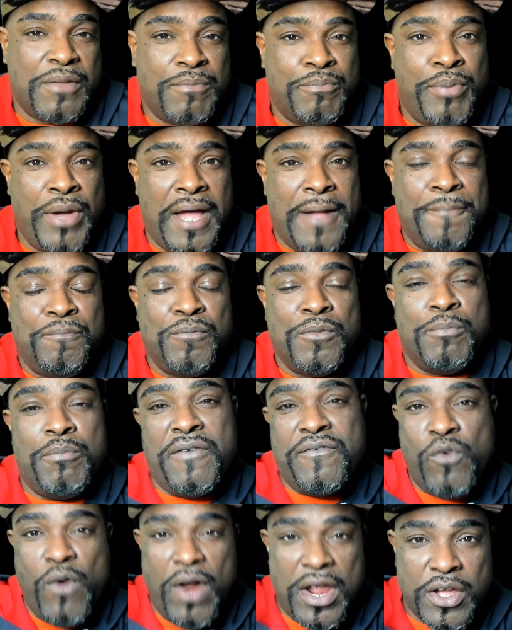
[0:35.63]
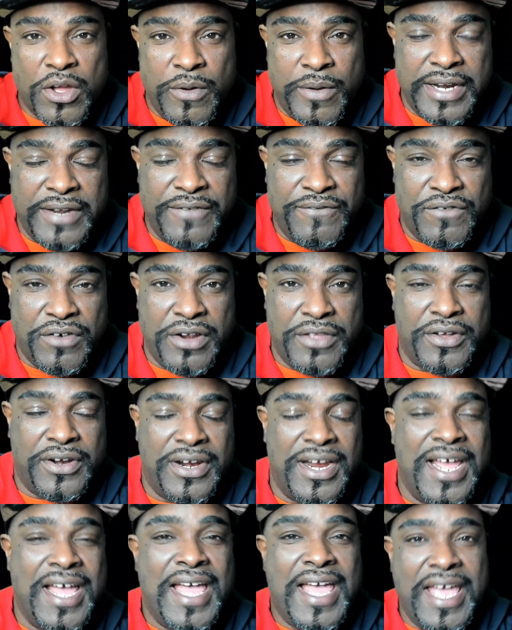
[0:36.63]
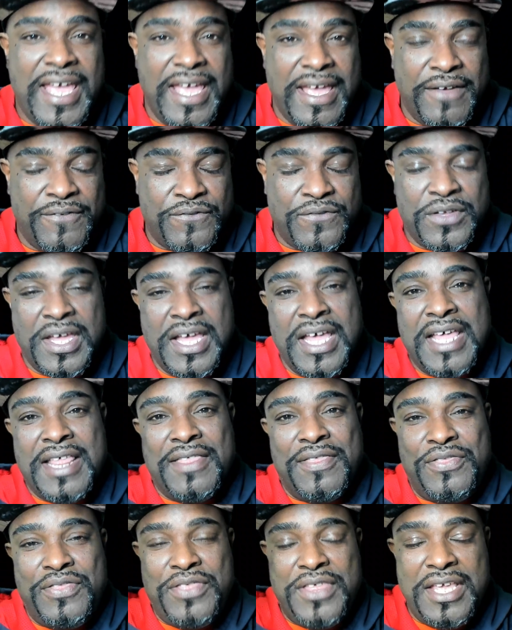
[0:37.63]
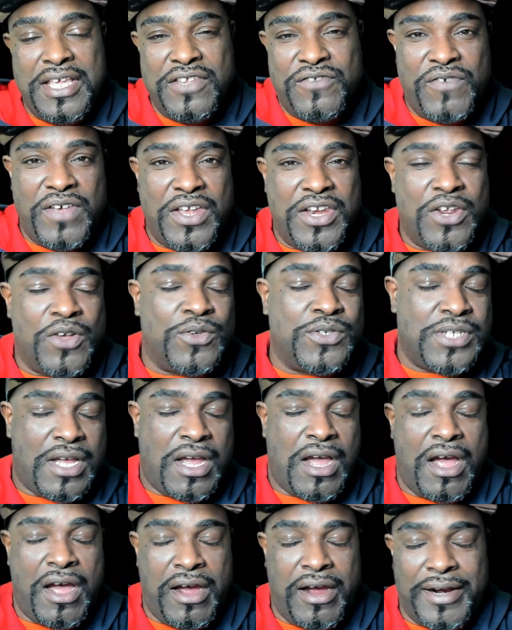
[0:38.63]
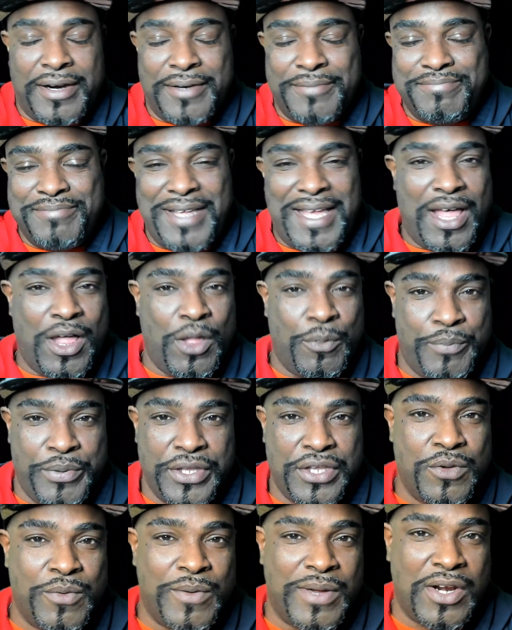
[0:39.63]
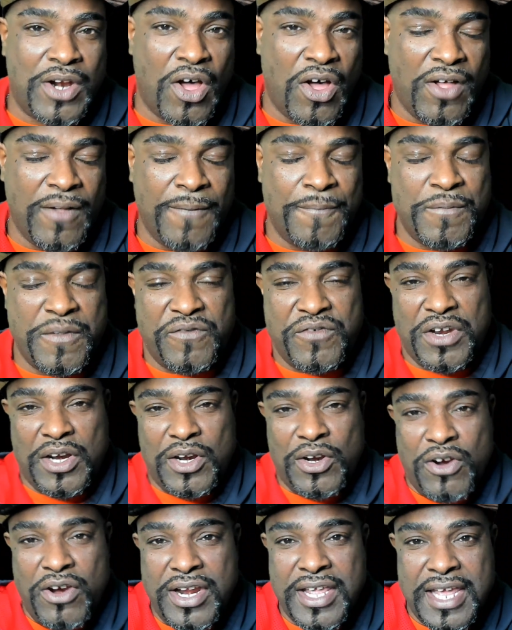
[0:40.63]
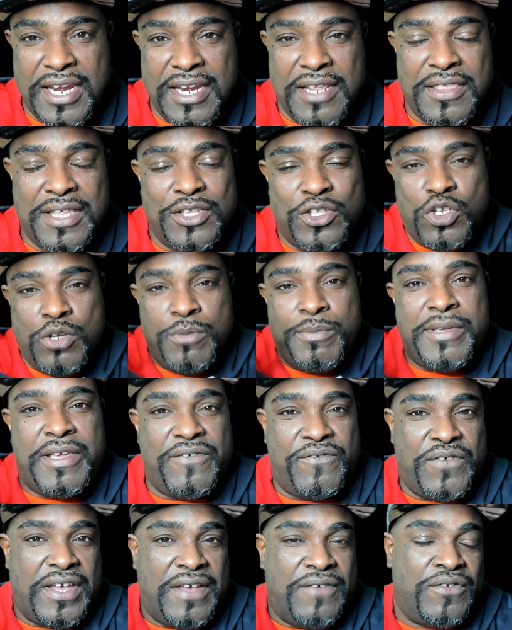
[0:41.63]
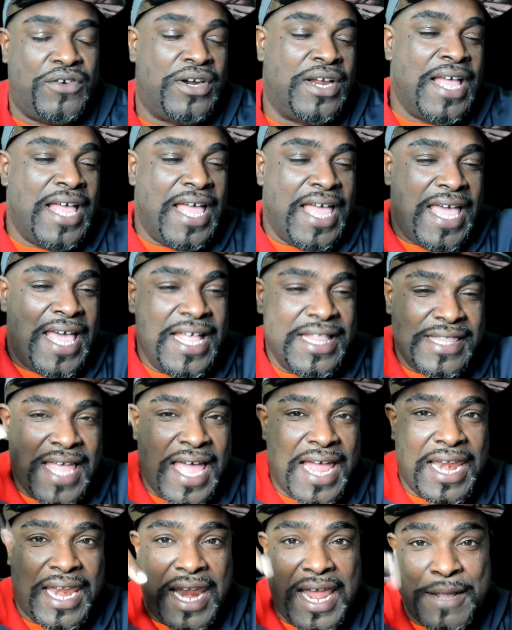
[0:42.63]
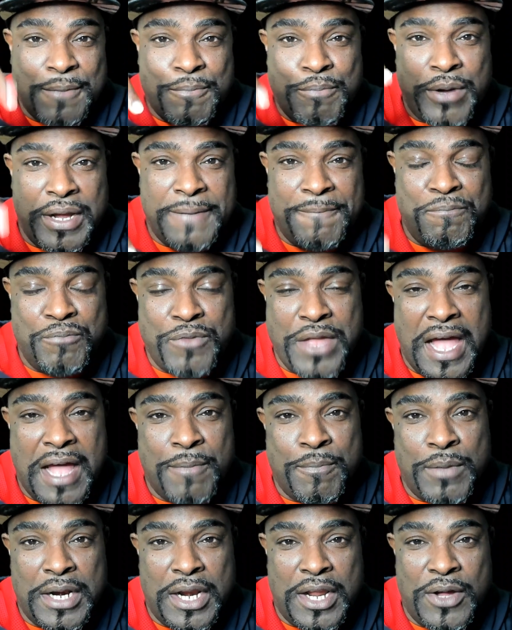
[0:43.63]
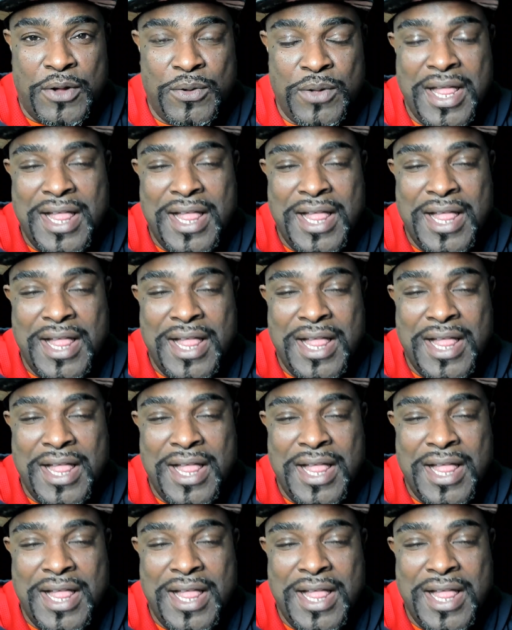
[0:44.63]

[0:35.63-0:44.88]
But before I go any further, if these videos are helping you at all, if you're learning anything, do me a favor, hit that like button down below.